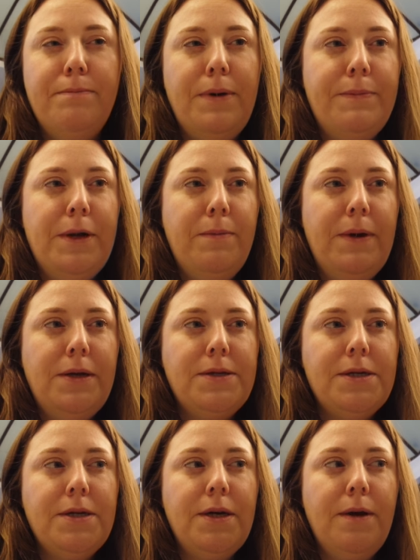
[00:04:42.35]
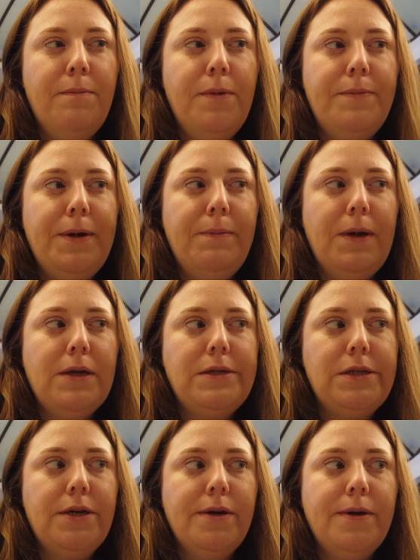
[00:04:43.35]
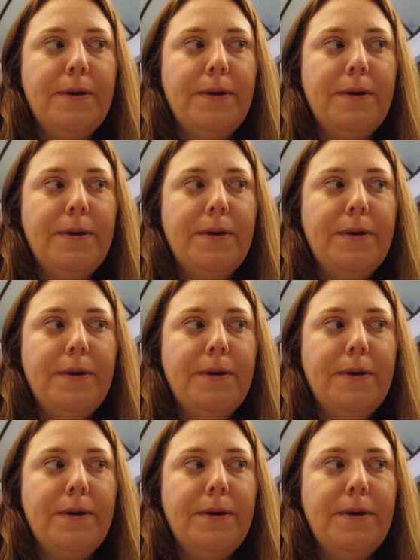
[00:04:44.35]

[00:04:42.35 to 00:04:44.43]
Bimini Beach? Bimini Beach.